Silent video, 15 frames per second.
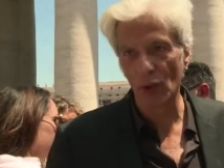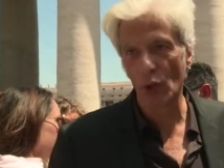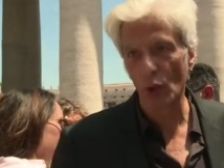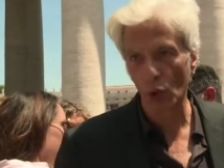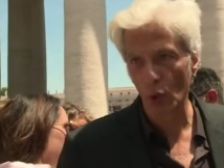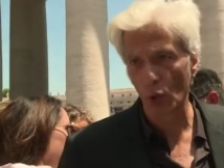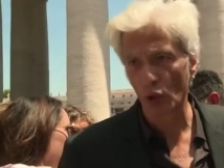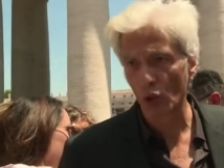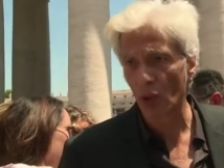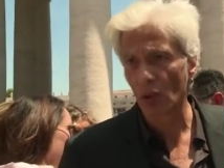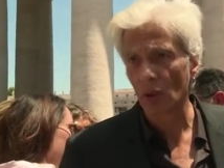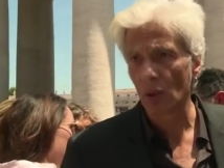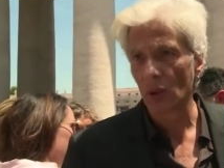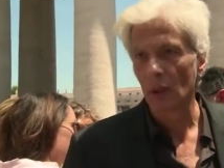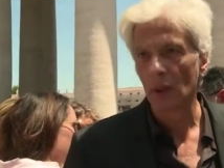we are at a
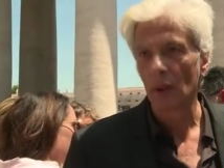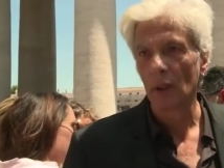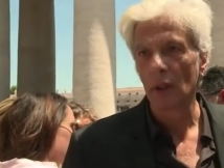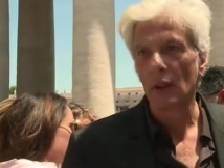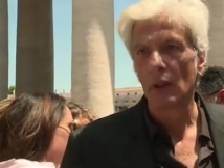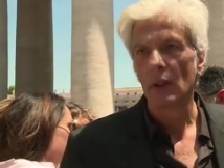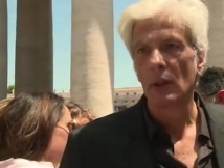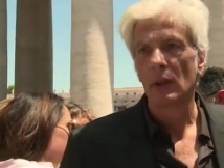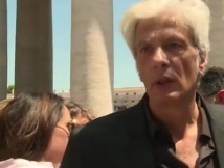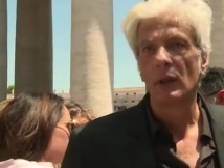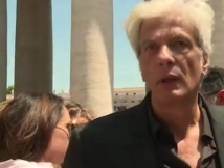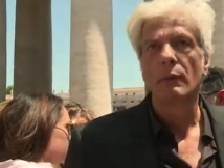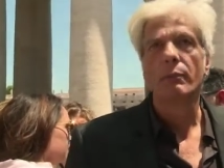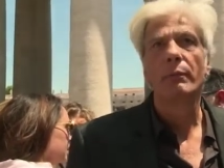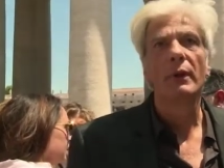starting point.
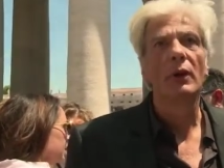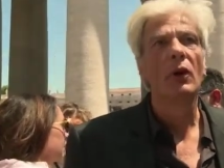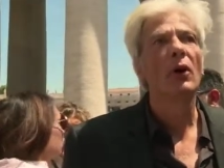But we